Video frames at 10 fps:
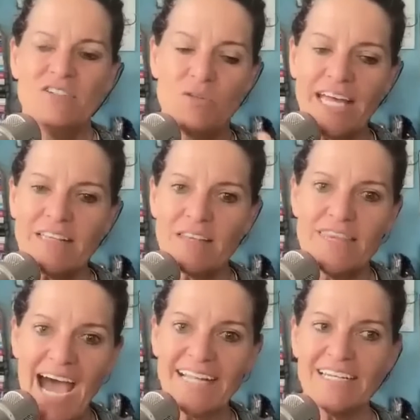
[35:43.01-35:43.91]
So that
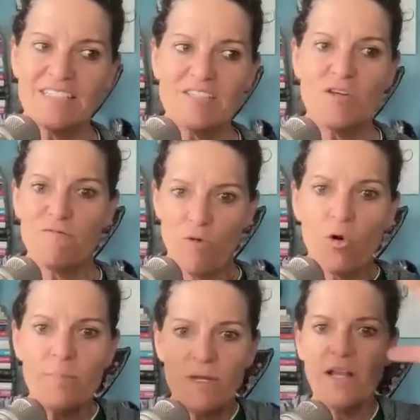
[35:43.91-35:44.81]
that is the
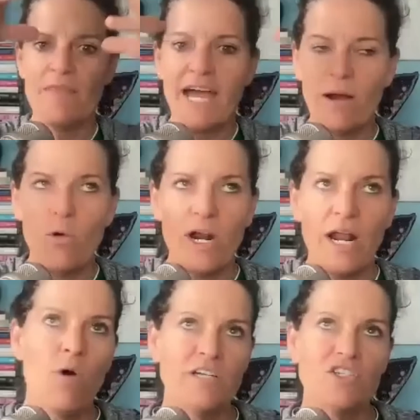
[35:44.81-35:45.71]
formula. That what I
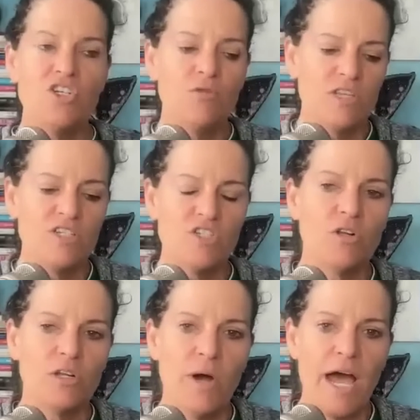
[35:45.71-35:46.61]
wanted to do with this
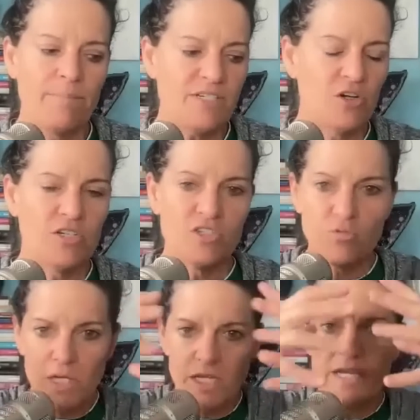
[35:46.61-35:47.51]
solo episode is
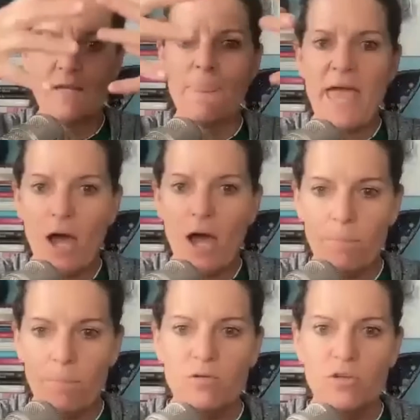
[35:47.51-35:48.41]
really
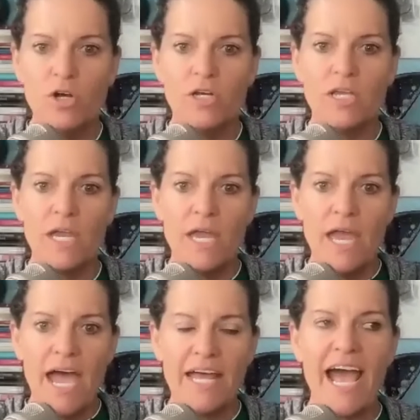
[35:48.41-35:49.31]
help you look
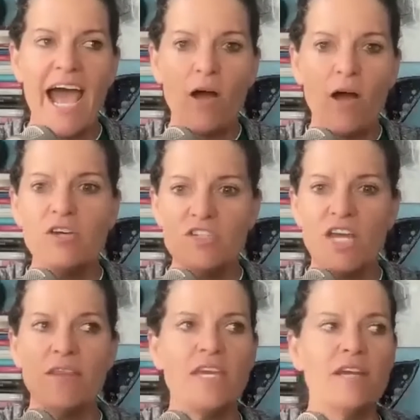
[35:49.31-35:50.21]
at how do you
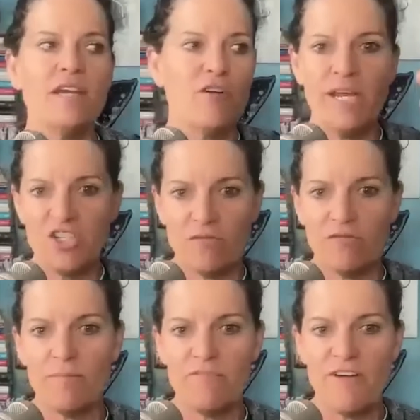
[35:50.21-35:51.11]
take the information
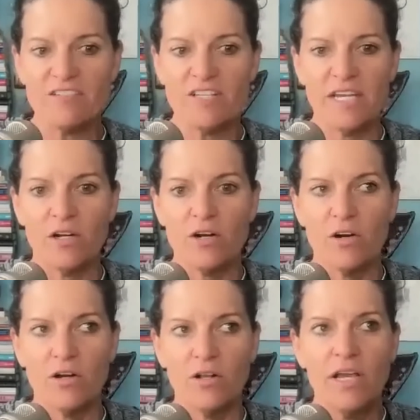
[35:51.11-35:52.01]
from Fast Like a
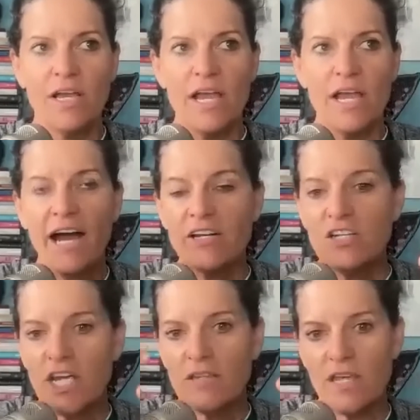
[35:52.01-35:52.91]
Girl? How do you
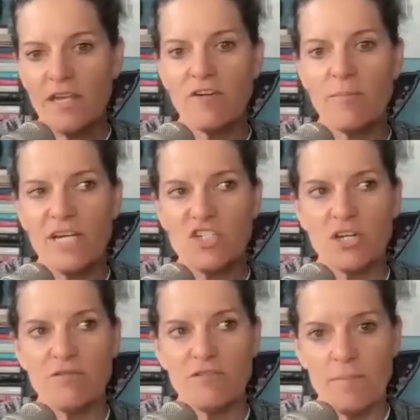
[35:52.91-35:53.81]
take the
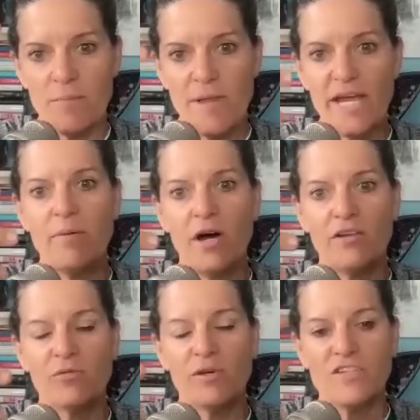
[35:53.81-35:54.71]
information from the
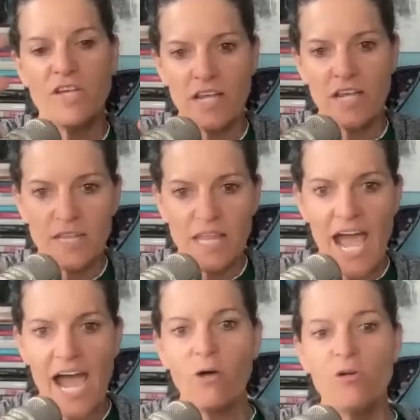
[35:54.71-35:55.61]
menopause reset and
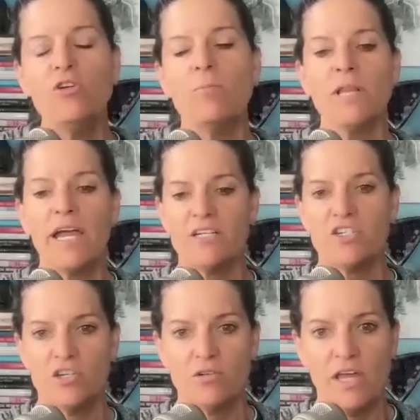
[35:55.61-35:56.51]
how do you apply it
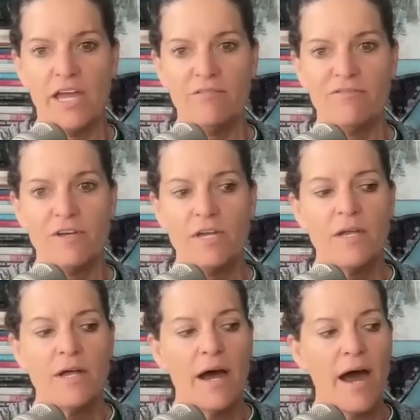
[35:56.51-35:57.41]
to your life?
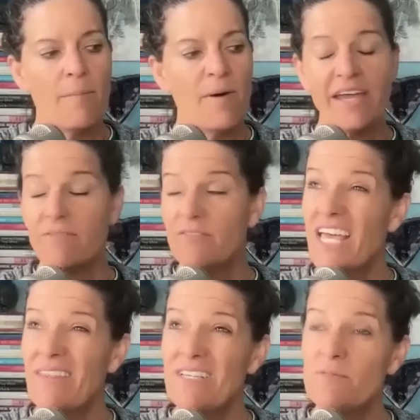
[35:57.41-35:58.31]
Um, I have
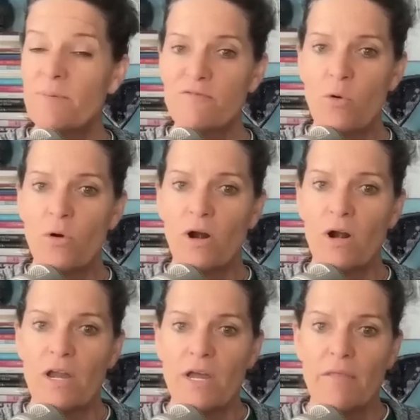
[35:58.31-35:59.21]
said this
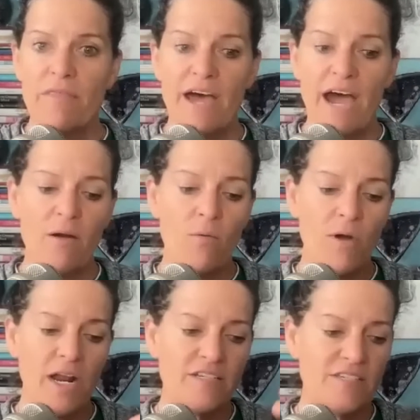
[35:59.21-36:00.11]
before that
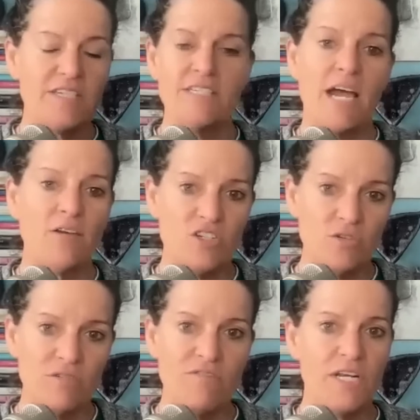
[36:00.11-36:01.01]
when I sit down to
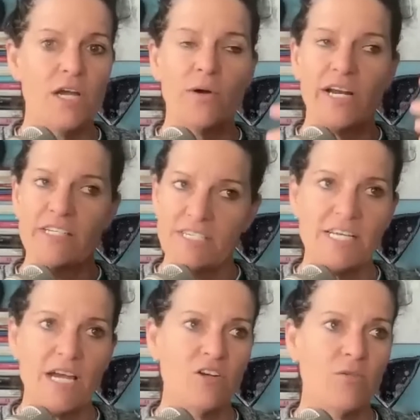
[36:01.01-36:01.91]
do a video or I sit
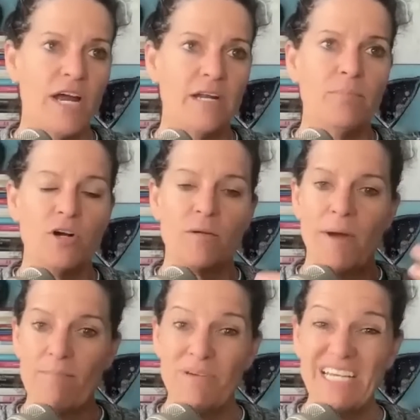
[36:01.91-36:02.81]
down to write a book,
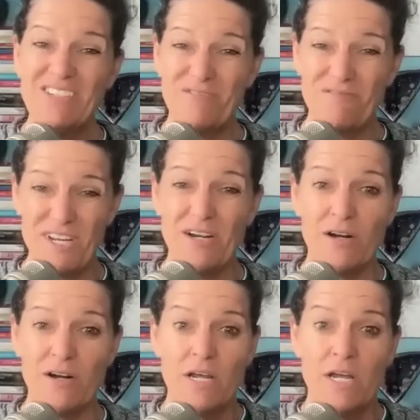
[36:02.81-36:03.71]
my biggest
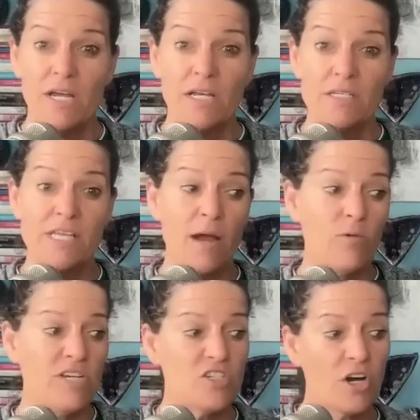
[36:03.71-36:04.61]
fear is that
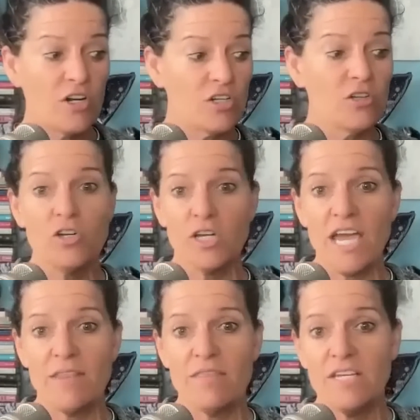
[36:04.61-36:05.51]
we start to look
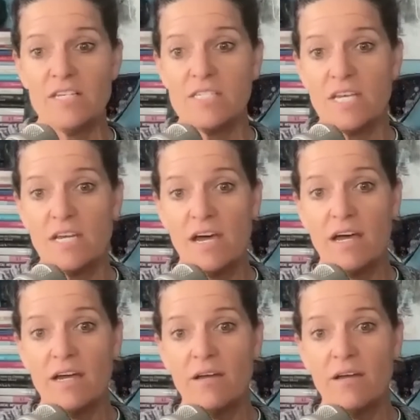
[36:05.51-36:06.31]
at these uh,